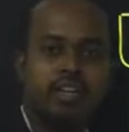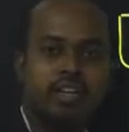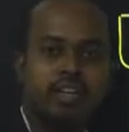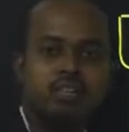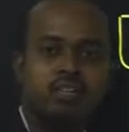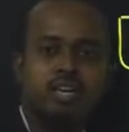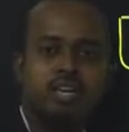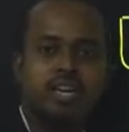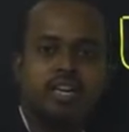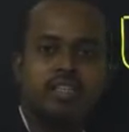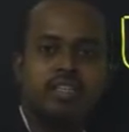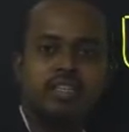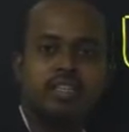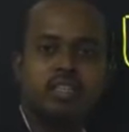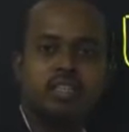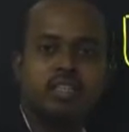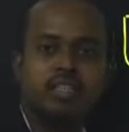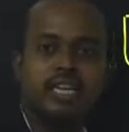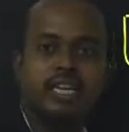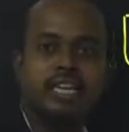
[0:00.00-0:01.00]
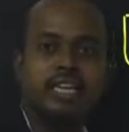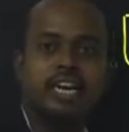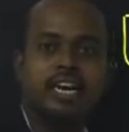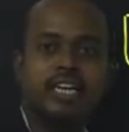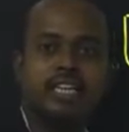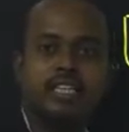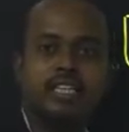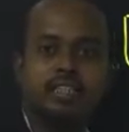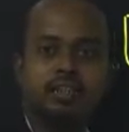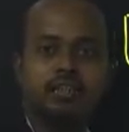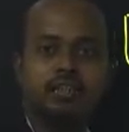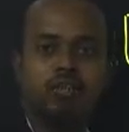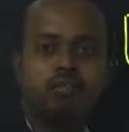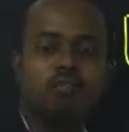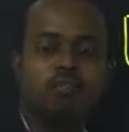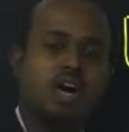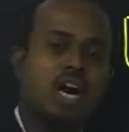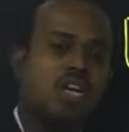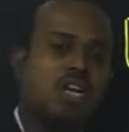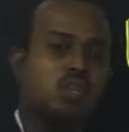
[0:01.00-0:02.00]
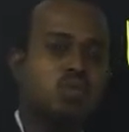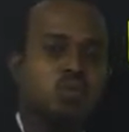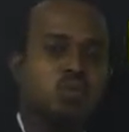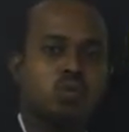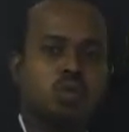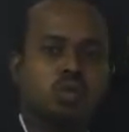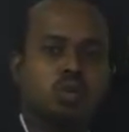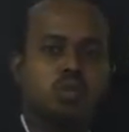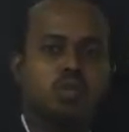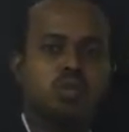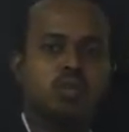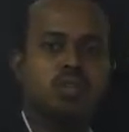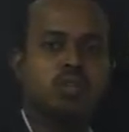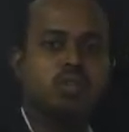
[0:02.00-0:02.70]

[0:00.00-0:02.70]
give that the cut-in values of